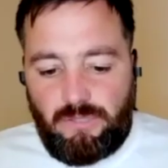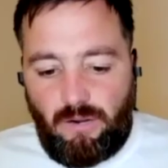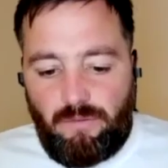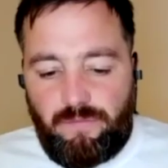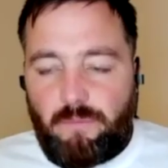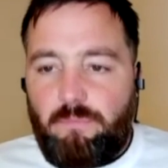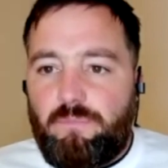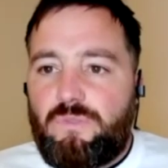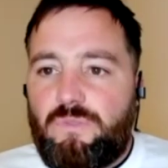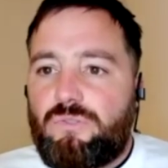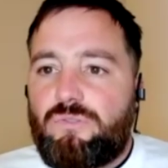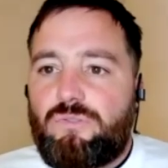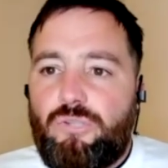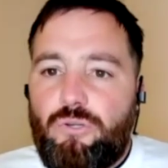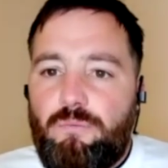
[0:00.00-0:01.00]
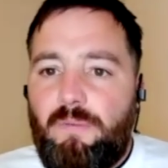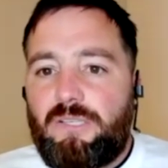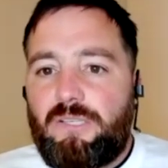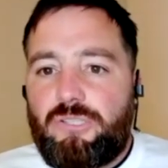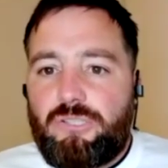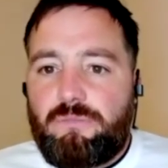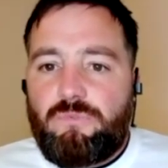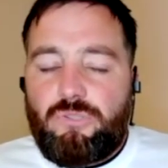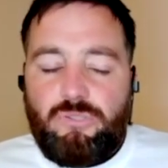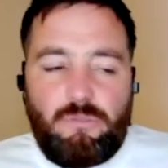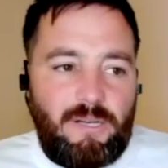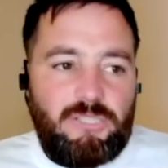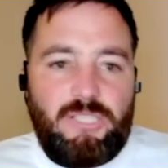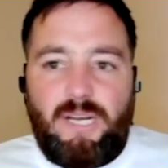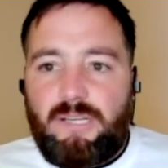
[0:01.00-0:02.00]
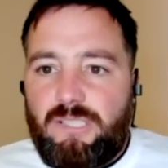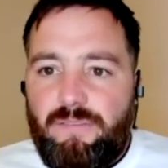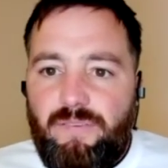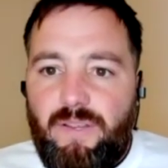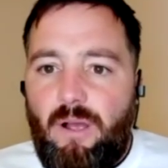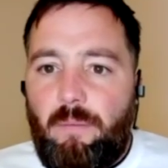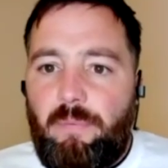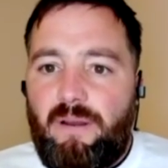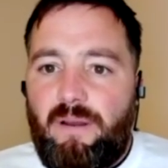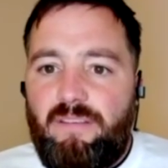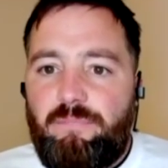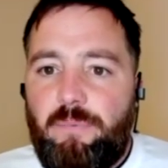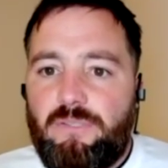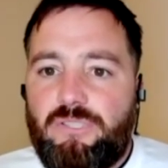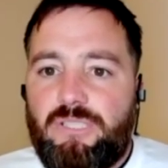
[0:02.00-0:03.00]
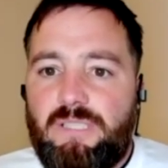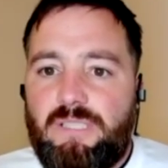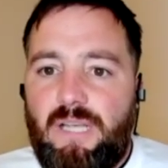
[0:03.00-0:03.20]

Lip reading: from too much activity, I believe. But she's